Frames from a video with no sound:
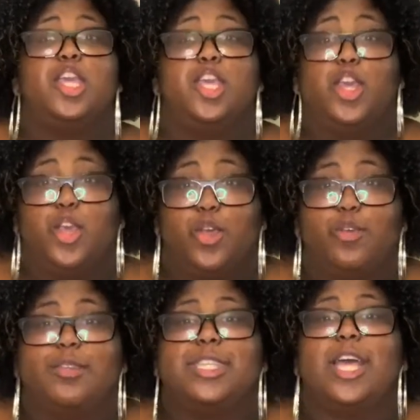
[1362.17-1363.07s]

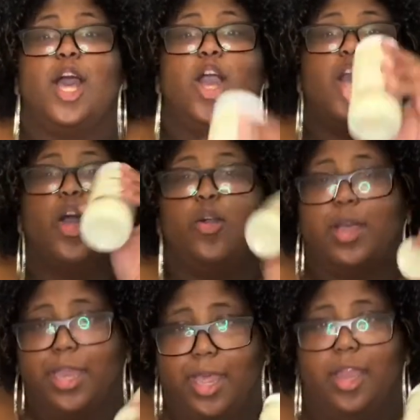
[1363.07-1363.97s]
Use
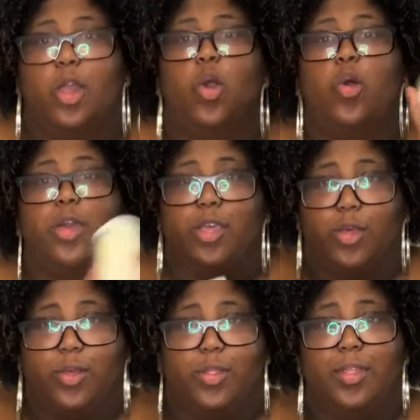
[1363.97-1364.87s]
coconut
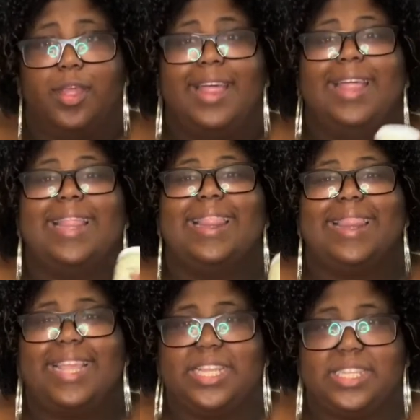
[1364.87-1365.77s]
oil.
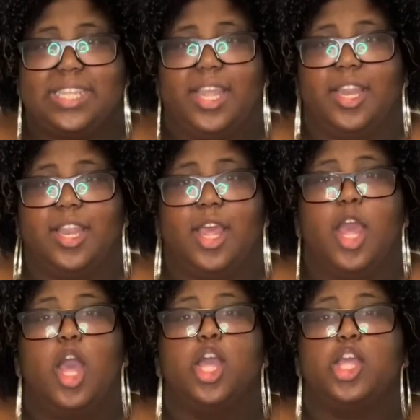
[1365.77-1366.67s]
Listen,
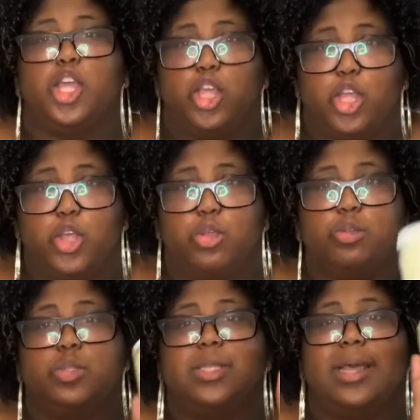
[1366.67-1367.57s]

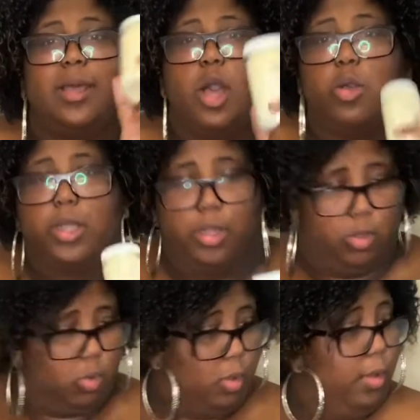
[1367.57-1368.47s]
use
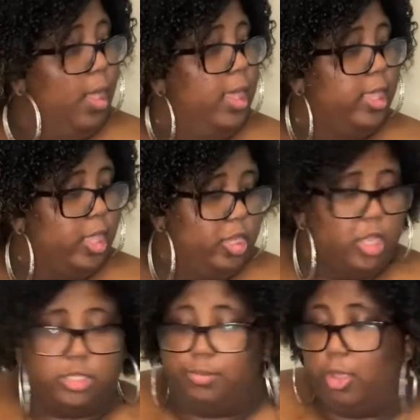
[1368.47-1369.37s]
coconut oil. Get
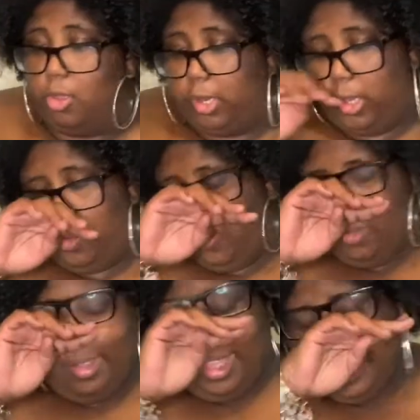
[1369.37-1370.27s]
y'all some coconut
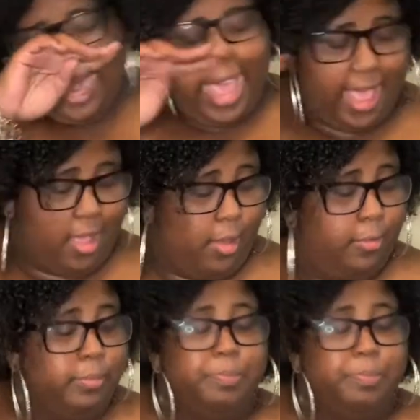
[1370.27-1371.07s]
oil. Now,